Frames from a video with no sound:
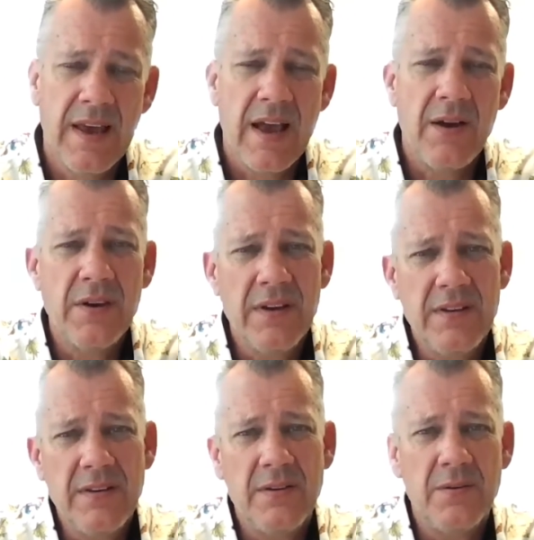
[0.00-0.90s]
How
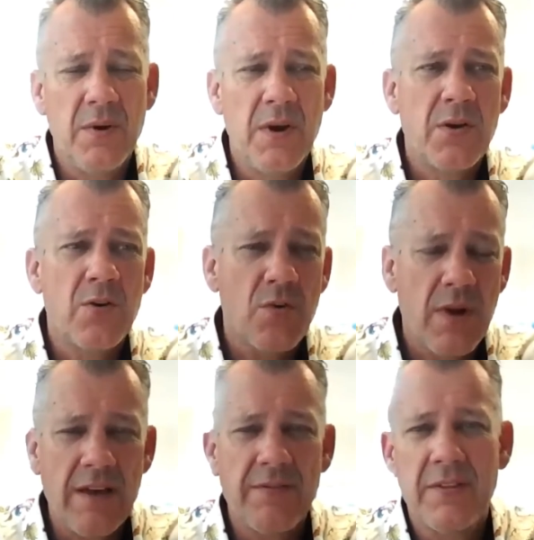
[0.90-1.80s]
can you
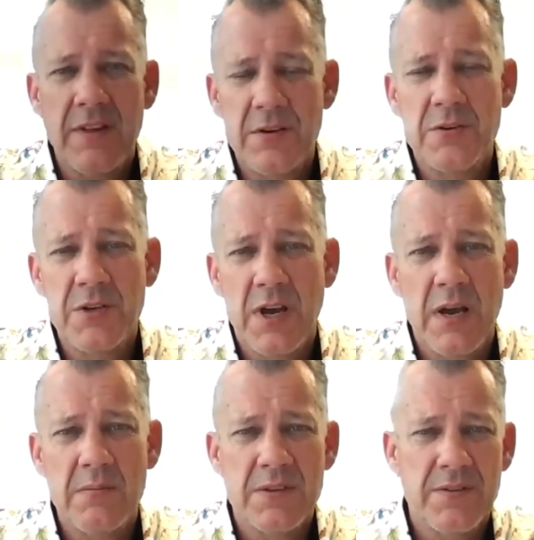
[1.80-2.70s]
craft their
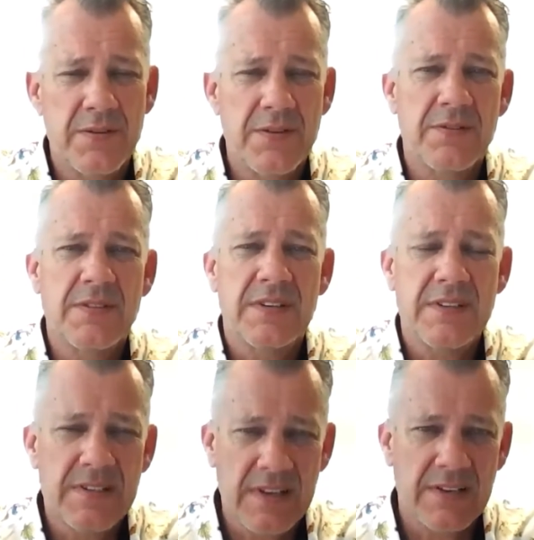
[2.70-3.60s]
job so that they're
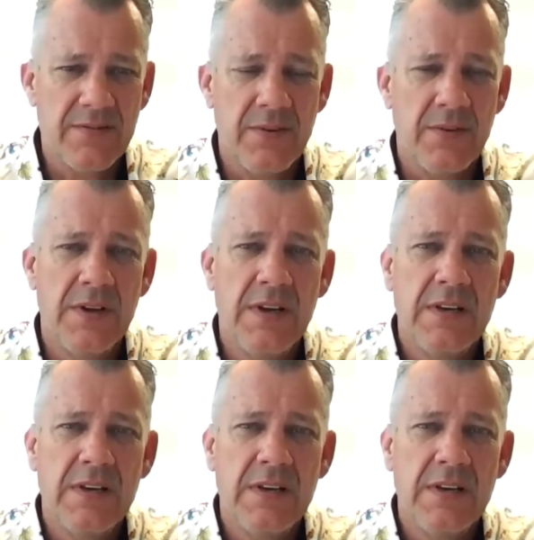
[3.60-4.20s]
successful,